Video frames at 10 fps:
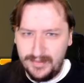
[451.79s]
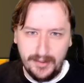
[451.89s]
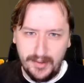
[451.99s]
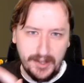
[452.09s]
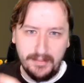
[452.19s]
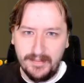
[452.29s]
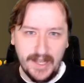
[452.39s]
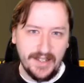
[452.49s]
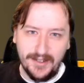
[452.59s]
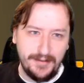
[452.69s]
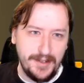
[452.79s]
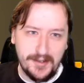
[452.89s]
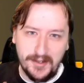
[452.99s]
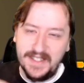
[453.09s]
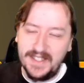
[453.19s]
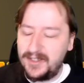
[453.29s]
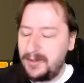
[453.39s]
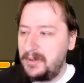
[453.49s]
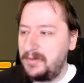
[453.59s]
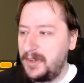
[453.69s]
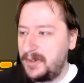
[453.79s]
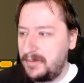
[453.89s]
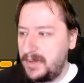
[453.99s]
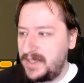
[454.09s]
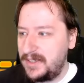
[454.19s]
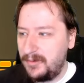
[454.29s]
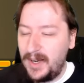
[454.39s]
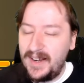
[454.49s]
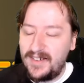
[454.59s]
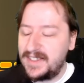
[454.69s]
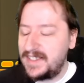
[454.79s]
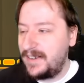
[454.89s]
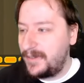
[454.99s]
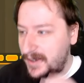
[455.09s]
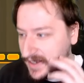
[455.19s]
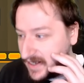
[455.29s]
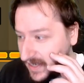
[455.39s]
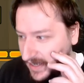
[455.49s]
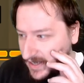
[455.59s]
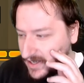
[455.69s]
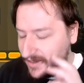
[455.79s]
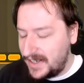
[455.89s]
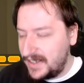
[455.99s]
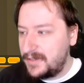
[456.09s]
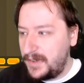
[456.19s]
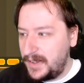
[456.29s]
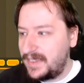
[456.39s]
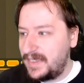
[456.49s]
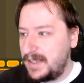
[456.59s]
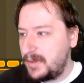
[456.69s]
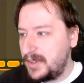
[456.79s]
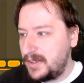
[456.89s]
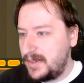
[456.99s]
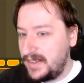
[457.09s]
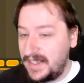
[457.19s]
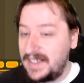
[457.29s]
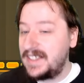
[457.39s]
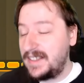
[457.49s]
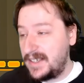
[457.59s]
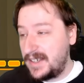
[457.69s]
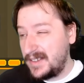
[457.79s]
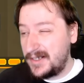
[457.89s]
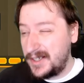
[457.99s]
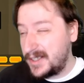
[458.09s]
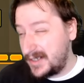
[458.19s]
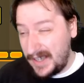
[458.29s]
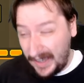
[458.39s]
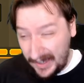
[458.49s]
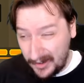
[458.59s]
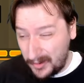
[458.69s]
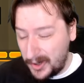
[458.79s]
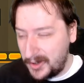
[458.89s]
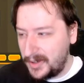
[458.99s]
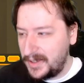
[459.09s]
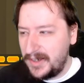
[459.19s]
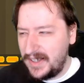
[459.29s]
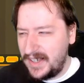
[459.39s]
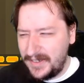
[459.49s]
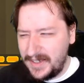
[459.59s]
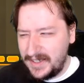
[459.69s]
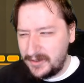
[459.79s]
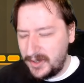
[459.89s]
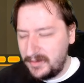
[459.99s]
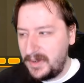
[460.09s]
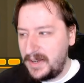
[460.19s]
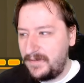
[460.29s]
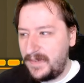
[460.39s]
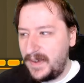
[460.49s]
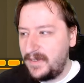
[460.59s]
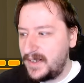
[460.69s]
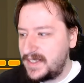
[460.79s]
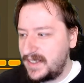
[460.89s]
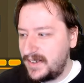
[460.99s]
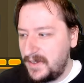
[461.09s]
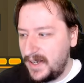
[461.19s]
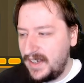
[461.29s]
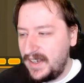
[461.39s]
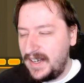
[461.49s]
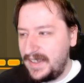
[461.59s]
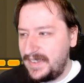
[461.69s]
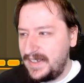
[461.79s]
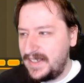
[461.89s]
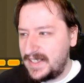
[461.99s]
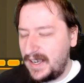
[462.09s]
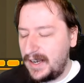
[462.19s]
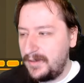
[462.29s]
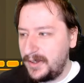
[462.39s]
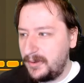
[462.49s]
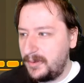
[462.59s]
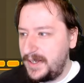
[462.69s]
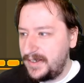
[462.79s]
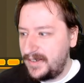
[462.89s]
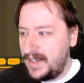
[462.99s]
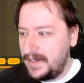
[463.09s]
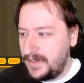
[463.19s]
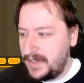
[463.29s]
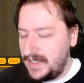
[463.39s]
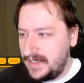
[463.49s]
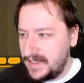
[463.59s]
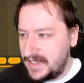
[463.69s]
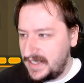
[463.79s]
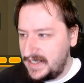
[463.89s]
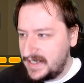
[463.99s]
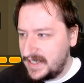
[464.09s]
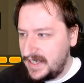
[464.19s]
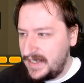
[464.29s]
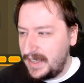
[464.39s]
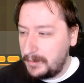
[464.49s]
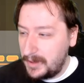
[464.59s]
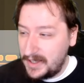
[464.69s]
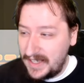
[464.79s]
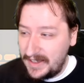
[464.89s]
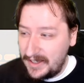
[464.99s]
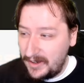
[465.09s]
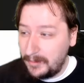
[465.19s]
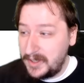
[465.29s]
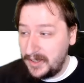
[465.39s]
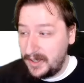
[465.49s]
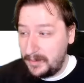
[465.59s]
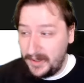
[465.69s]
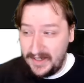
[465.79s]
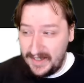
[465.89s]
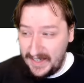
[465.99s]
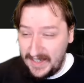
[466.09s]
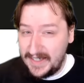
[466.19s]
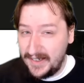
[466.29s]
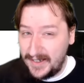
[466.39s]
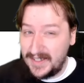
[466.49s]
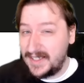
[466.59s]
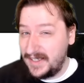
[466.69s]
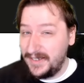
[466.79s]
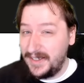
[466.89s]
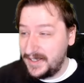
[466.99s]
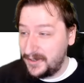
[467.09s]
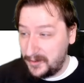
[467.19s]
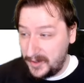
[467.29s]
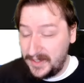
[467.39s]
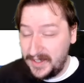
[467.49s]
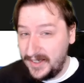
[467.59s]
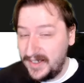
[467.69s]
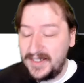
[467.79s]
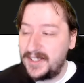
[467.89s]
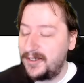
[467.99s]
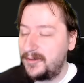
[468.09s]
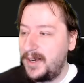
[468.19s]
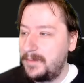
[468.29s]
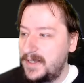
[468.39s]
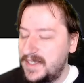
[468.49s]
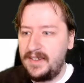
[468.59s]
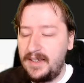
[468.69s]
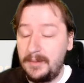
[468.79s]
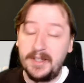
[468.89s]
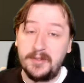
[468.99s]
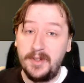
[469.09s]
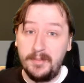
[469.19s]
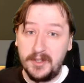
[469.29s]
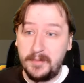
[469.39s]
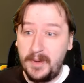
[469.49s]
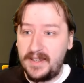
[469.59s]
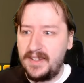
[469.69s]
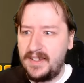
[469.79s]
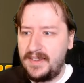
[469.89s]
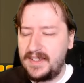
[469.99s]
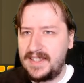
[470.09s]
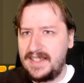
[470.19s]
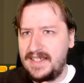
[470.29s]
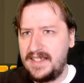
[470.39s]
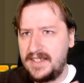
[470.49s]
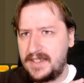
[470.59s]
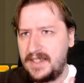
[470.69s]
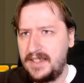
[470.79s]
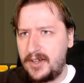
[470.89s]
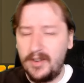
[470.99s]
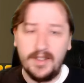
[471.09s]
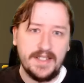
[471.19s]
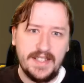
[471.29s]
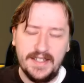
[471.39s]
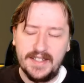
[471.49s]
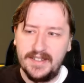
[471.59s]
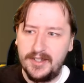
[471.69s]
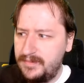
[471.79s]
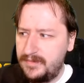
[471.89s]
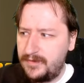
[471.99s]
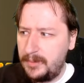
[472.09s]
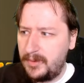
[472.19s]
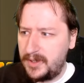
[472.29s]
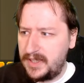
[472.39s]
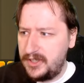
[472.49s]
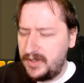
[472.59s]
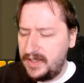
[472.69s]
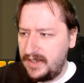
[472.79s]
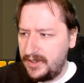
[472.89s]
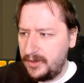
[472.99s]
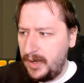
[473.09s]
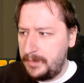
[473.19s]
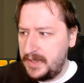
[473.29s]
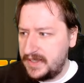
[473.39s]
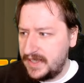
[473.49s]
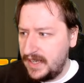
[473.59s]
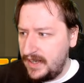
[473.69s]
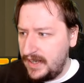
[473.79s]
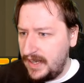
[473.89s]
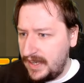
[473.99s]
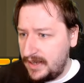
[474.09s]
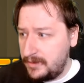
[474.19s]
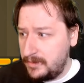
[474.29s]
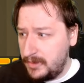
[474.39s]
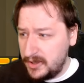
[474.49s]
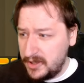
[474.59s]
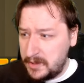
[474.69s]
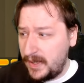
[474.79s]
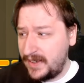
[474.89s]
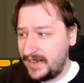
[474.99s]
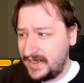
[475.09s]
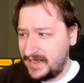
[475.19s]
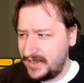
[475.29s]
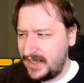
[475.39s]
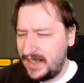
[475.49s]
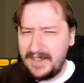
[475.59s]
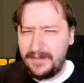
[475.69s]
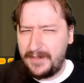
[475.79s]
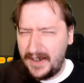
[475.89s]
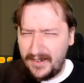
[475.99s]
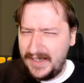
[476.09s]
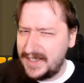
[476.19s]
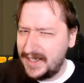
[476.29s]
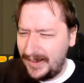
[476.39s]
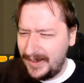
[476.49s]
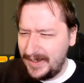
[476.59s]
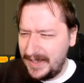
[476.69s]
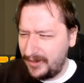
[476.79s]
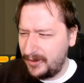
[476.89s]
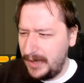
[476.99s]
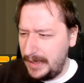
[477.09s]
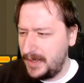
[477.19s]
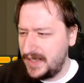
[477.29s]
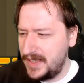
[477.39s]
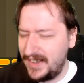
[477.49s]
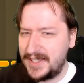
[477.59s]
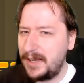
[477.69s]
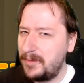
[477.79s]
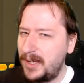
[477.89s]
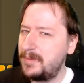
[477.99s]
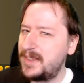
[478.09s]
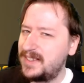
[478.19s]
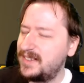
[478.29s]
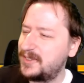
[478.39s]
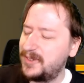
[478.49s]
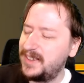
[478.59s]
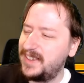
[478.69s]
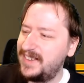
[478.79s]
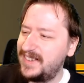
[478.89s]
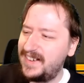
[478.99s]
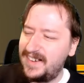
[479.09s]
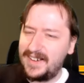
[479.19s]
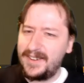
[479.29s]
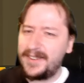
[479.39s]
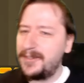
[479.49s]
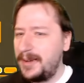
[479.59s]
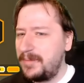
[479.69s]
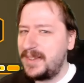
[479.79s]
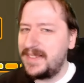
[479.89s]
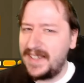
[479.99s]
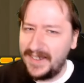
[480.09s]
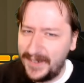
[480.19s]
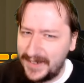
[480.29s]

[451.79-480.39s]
want to make it look futuristic, so you put floating bits and wires and stuff on it. So it does fit the theme really well, and like I said, the colors can work really well. I don't think it's one of my favorites though. I think it's kind of on the weaker end of the DLCs. That being said though, I'm still going to put it in D tier because it still does look really good on certain weapons. Up next we have MilSpec. This is the current season's framework that you can get on the weapons. And MilSpec kind of varies on different weapons. On some weapons it looks really good, on other weapons it looks